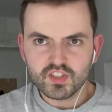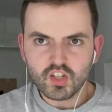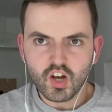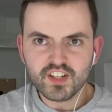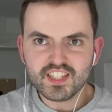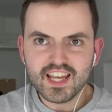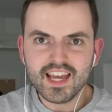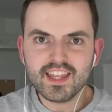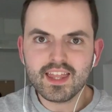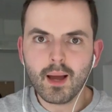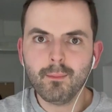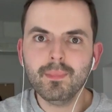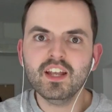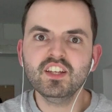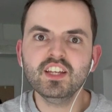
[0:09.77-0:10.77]
starting to hit
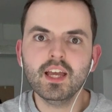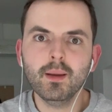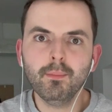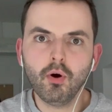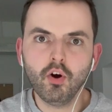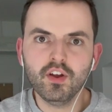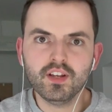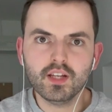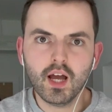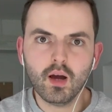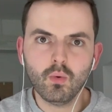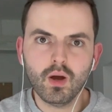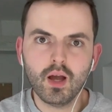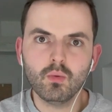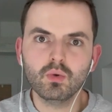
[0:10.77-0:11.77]
that mid-year point
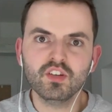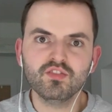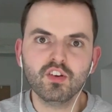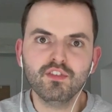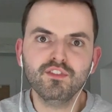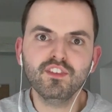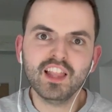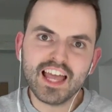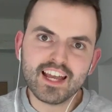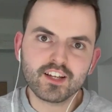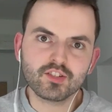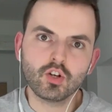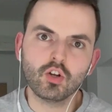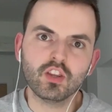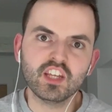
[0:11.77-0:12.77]
now where we
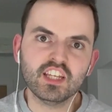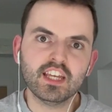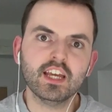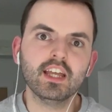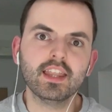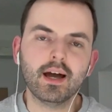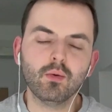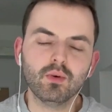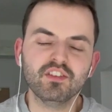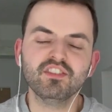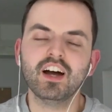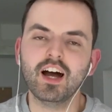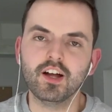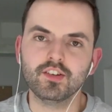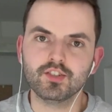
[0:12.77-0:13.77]
reflect on the year that we've
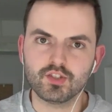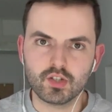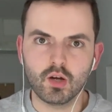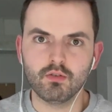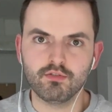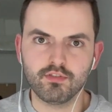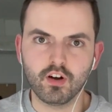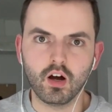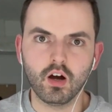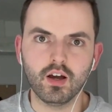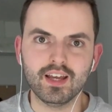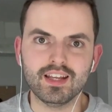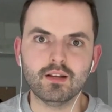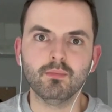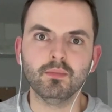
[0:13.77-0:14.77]
had so
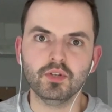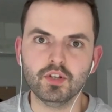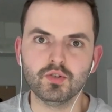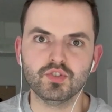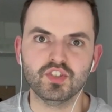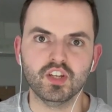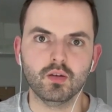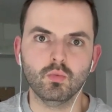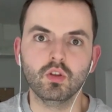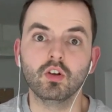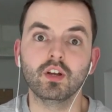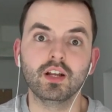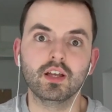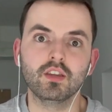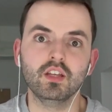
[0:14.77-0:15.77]
far in music. We're
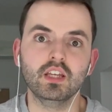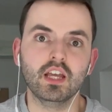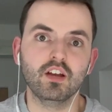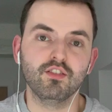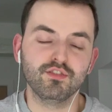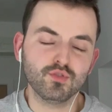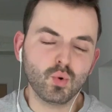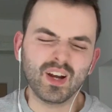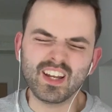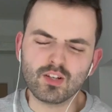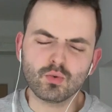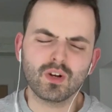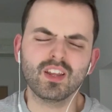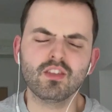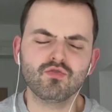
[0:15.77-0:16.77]
looking at the year of
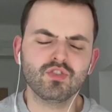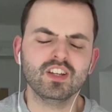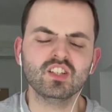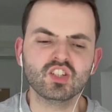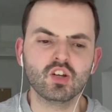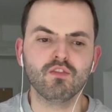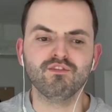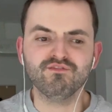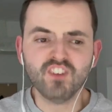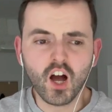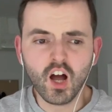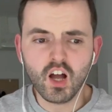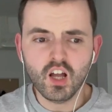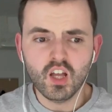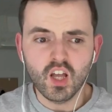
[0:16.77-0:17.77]
2023 so
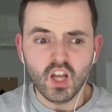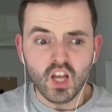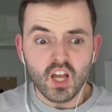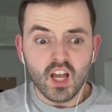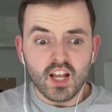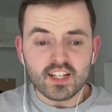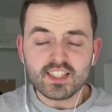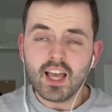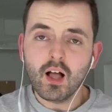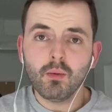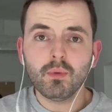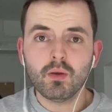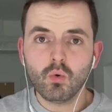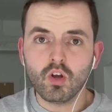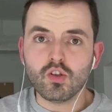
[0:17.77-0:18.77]
far. Tell
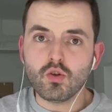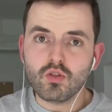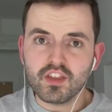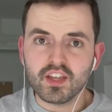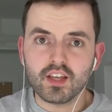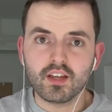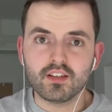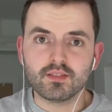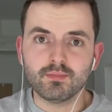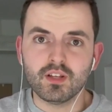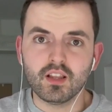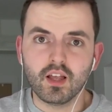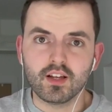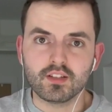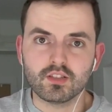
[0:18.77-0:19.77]
me what you think it's
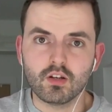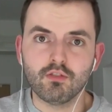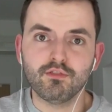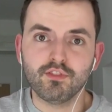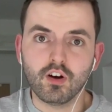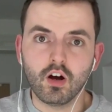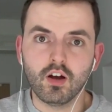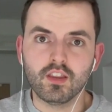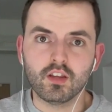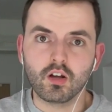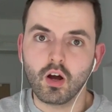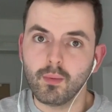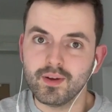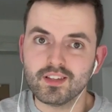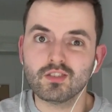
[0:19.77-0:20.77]
been like so far in the
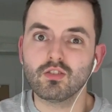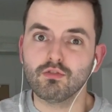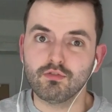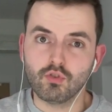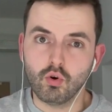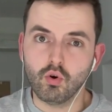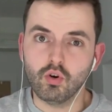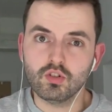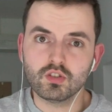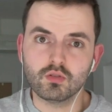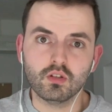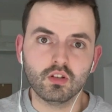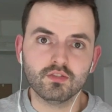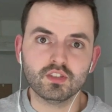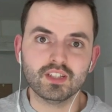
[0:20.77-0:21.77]
comments, of course.
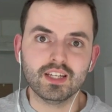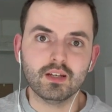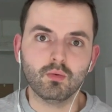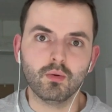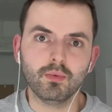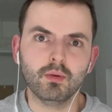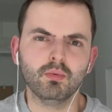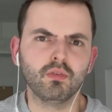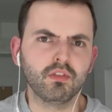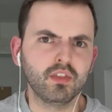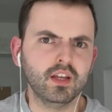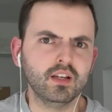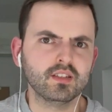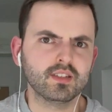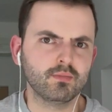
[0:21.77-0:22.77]
Would love to hear what people
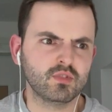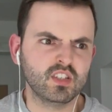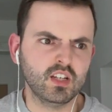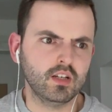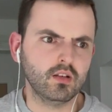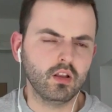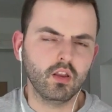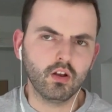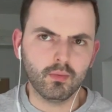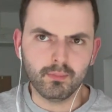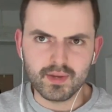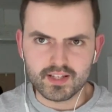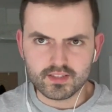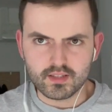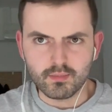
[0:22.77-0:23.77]
think, because I'm seeing a lot of
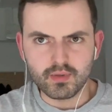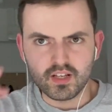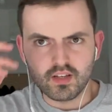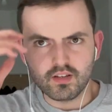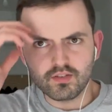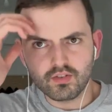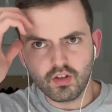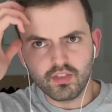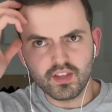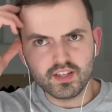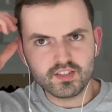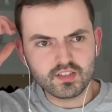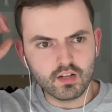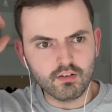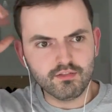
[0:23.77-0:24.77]
mixed opinions on
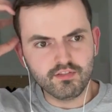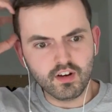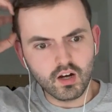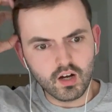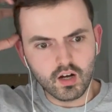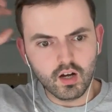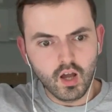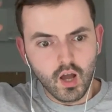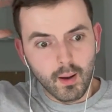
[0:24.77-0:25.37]
this so far.